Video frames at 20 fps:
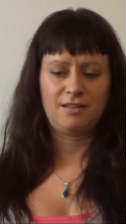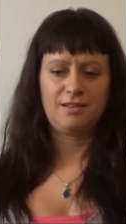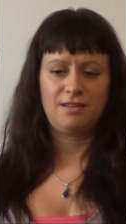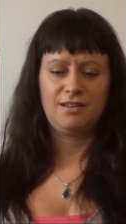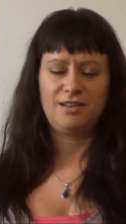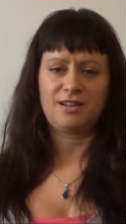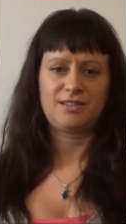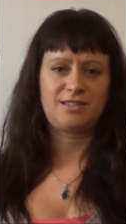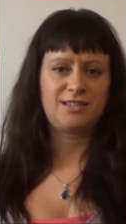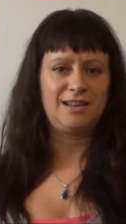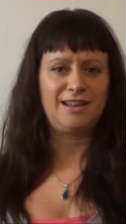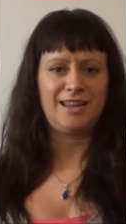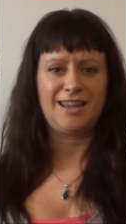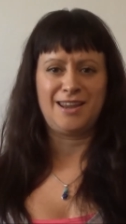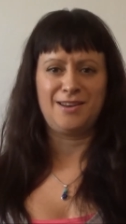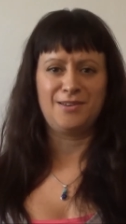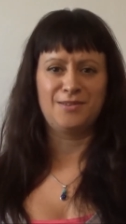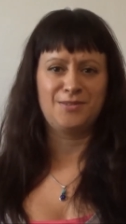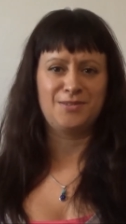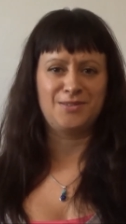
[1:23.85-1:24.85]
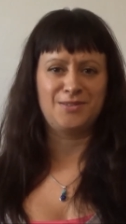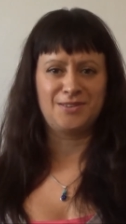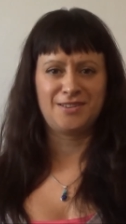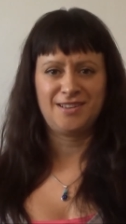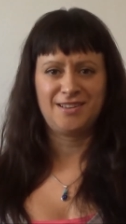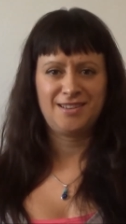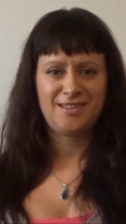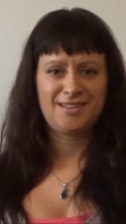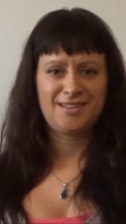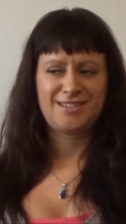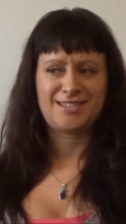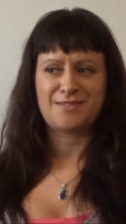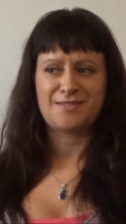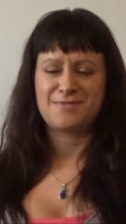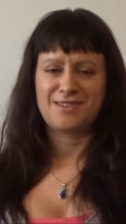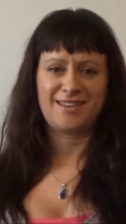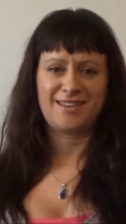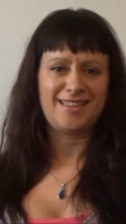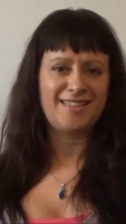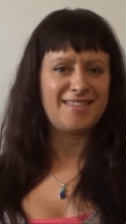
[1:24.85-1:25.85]
Nuttolene or
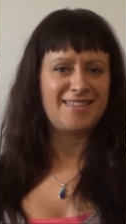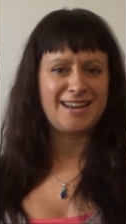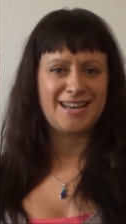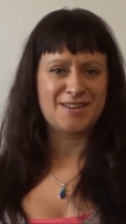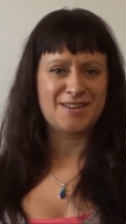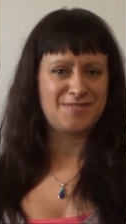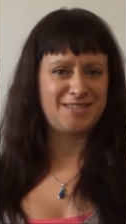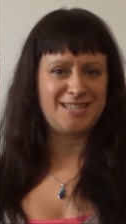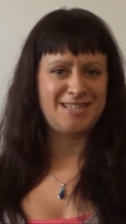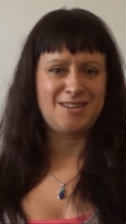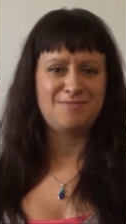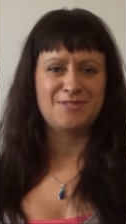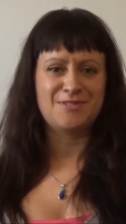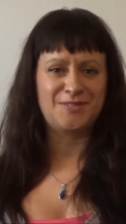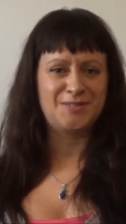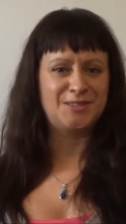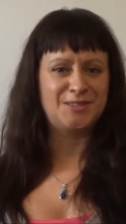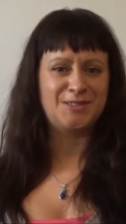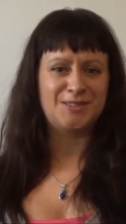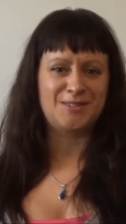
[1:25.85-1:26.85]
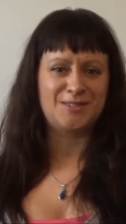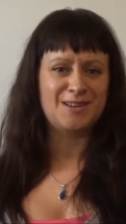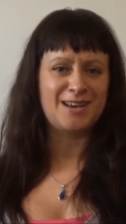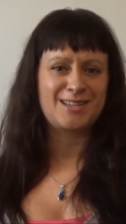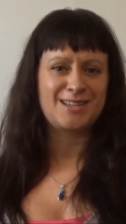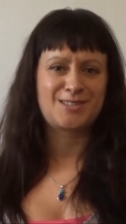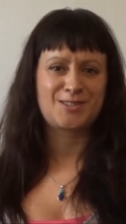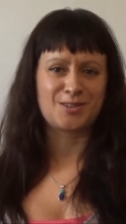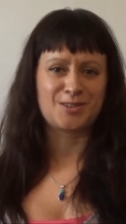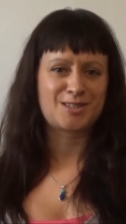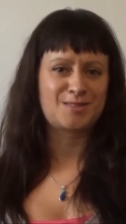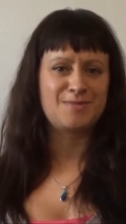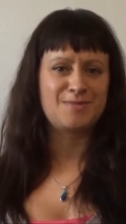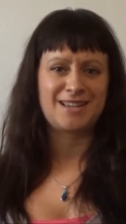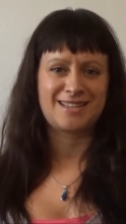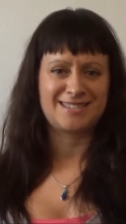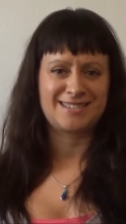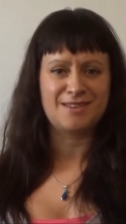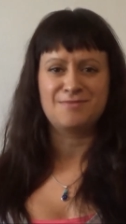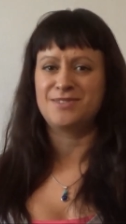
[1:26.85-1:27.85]
something like that they'd never seen before, or like
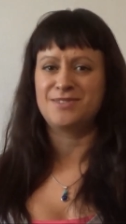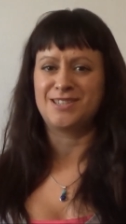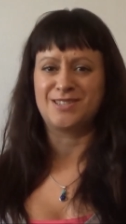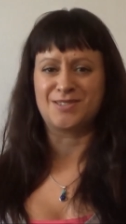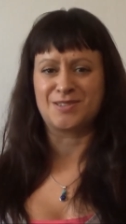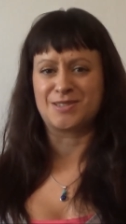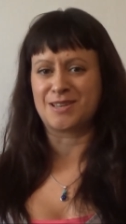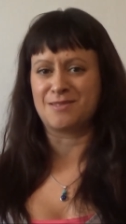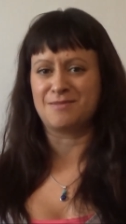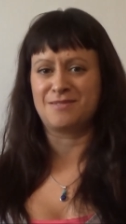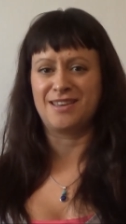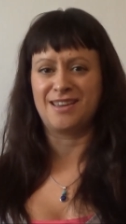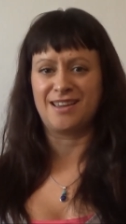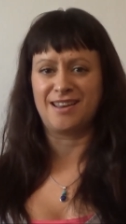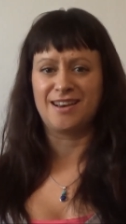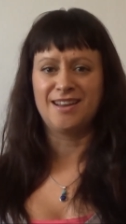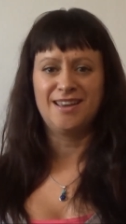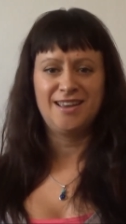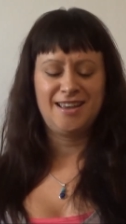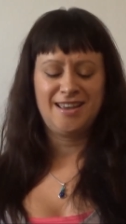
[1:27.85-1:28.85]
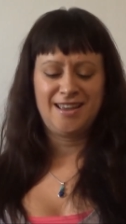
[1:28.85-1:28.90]
Sosmix sandwiches or something.